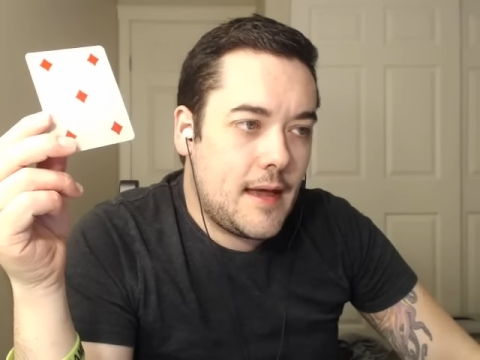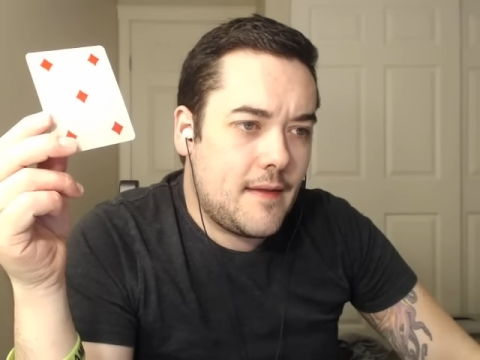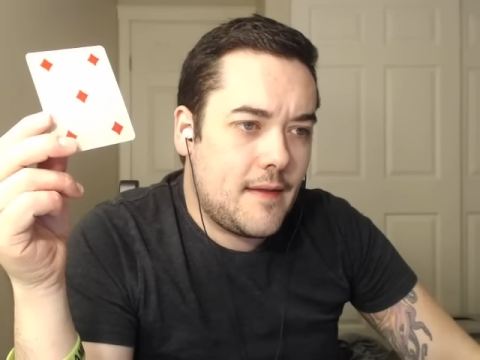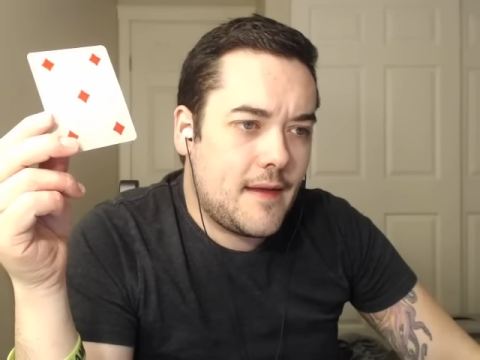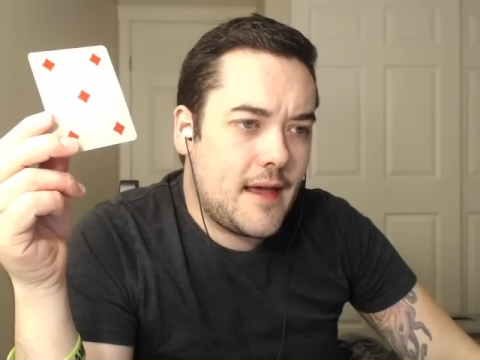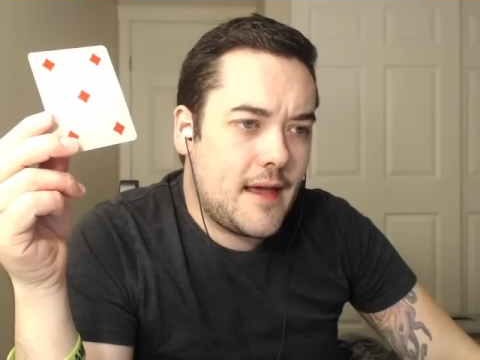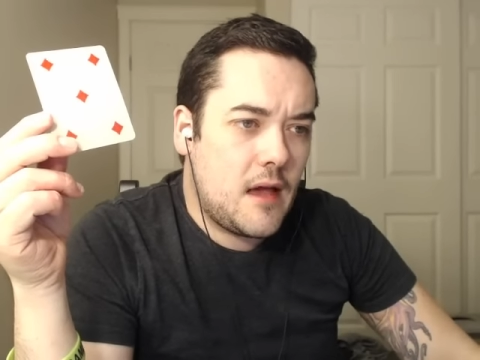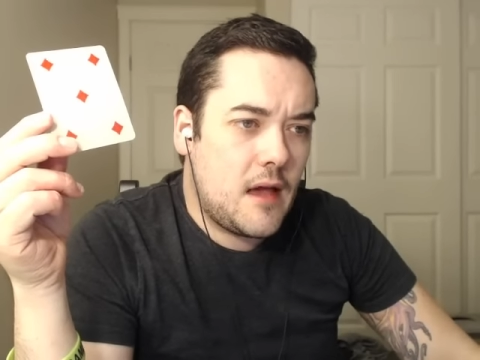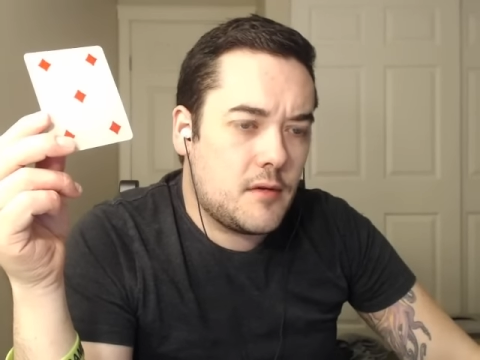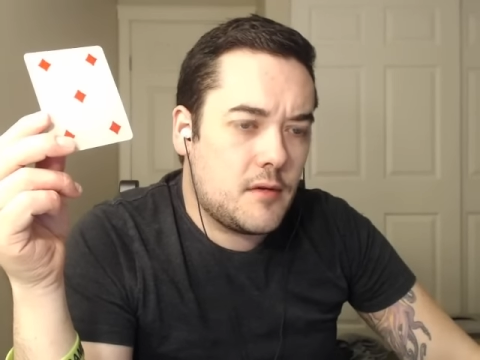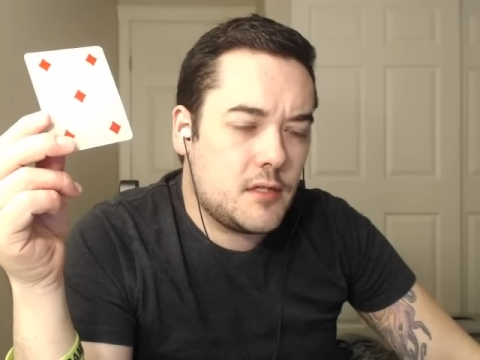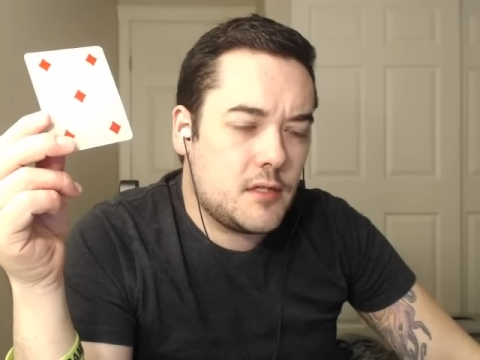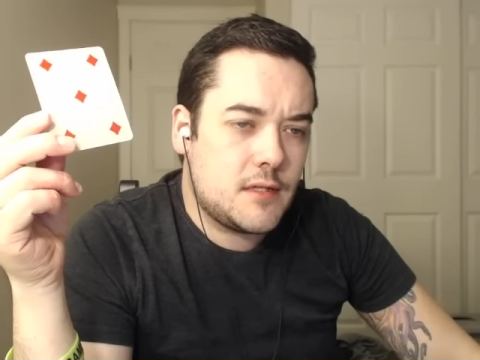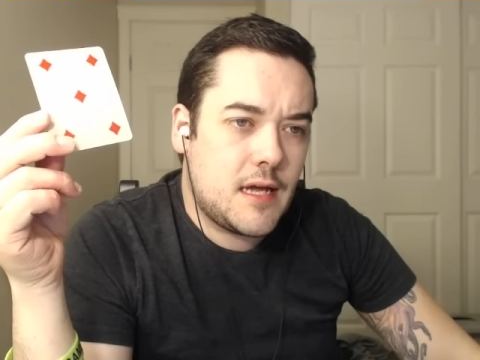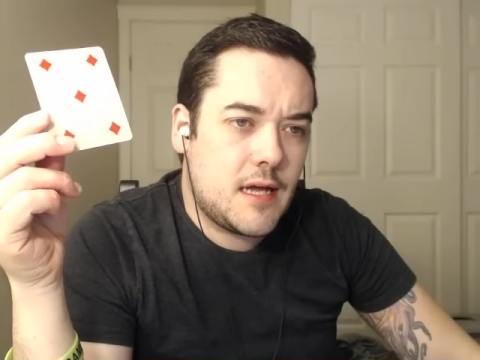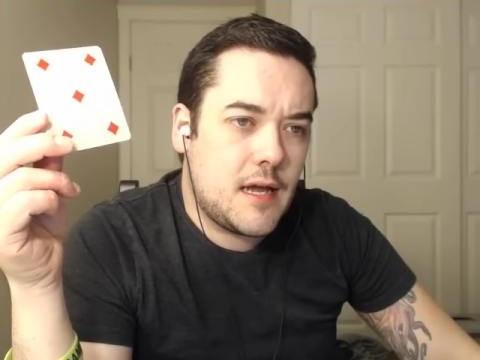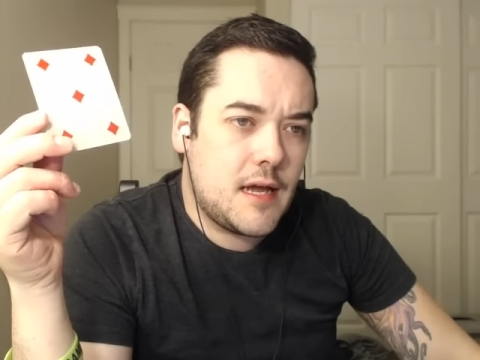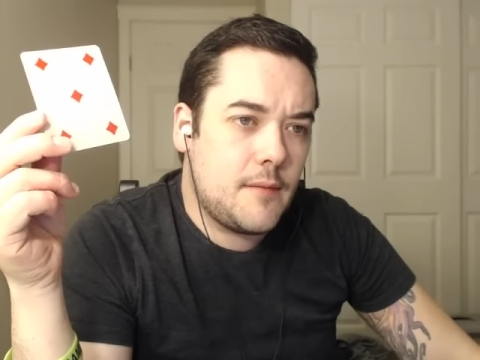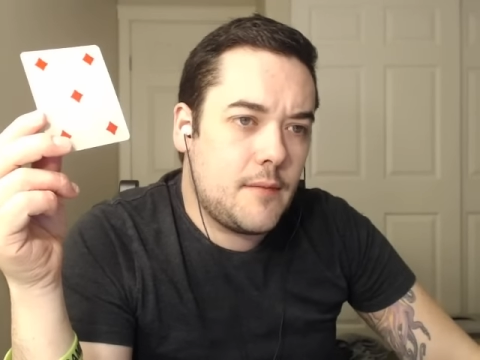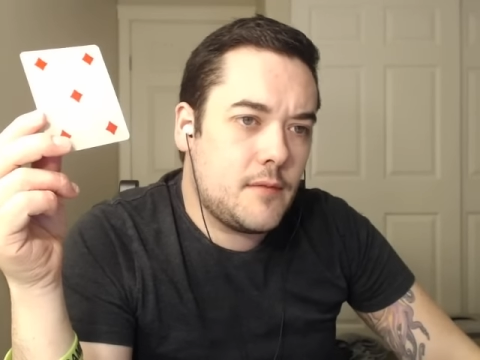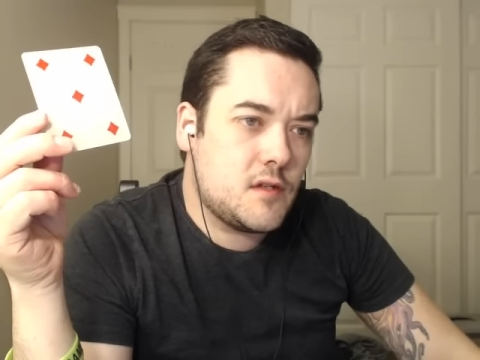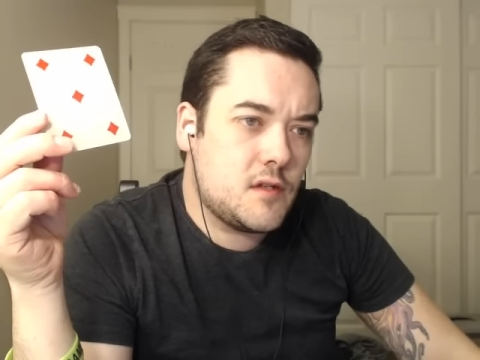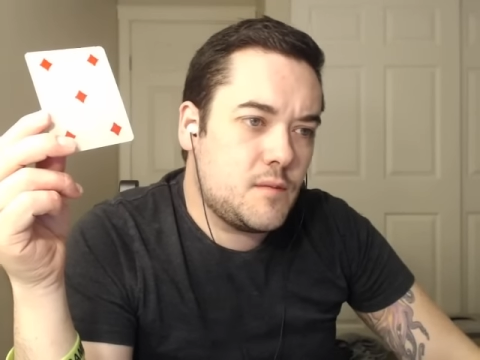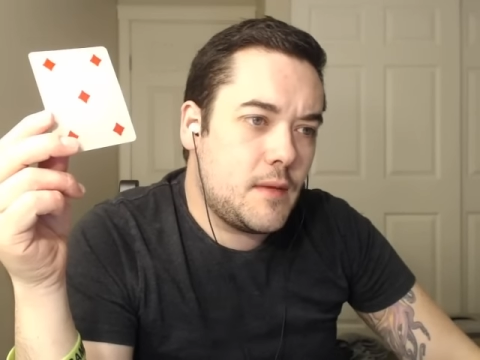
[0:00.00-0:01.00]
at like how much
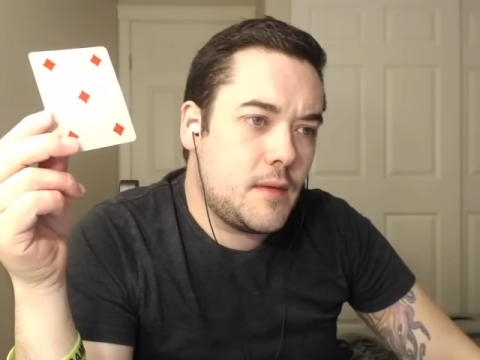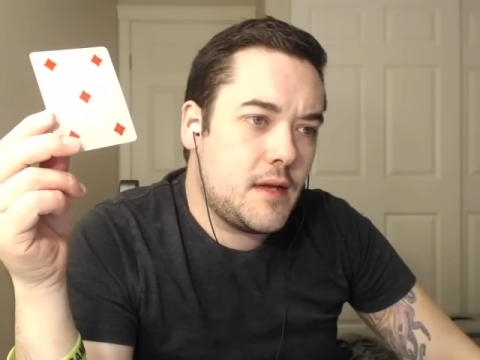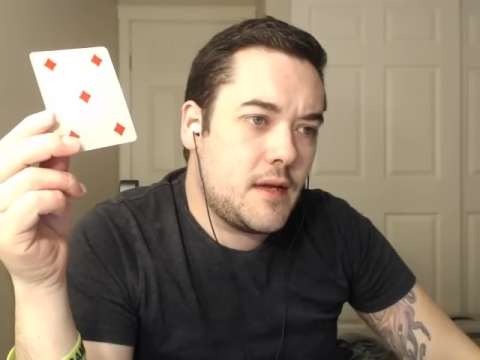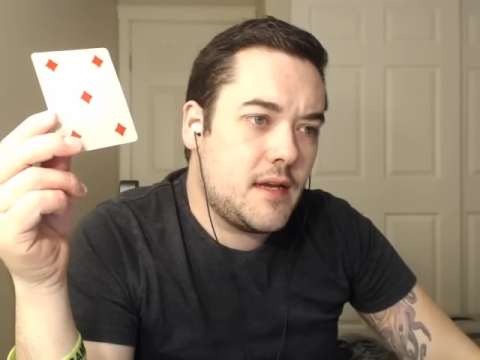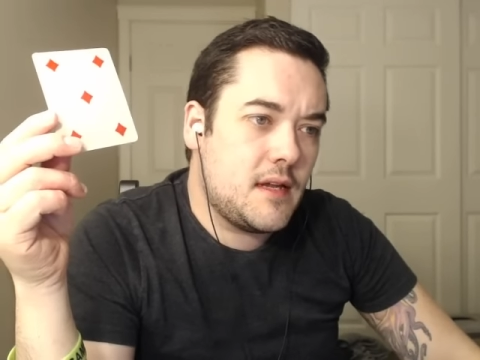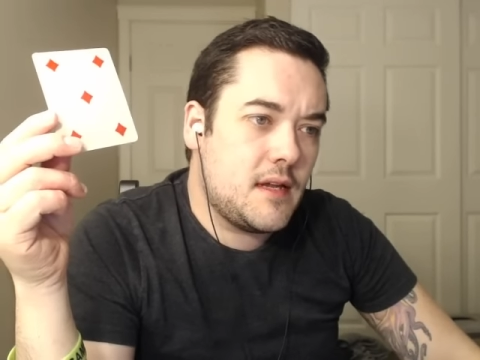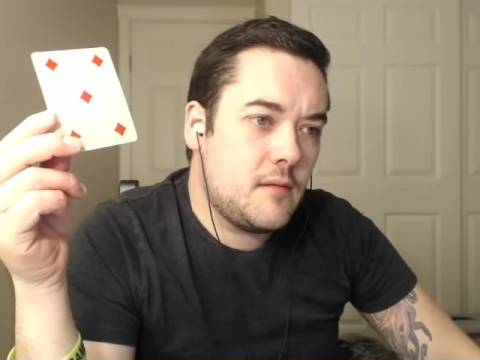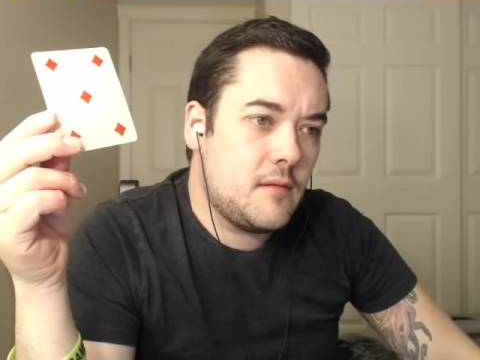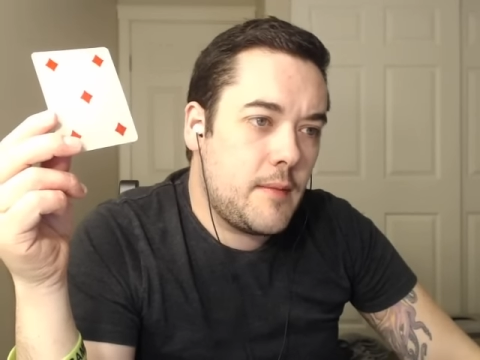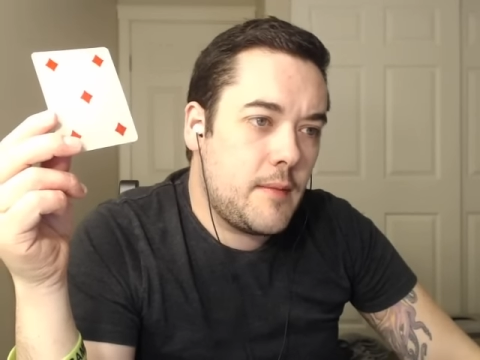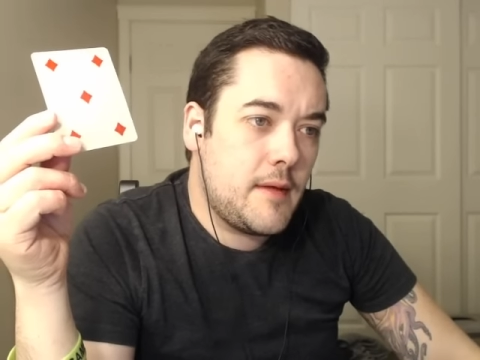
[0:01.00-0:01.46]
time you're spending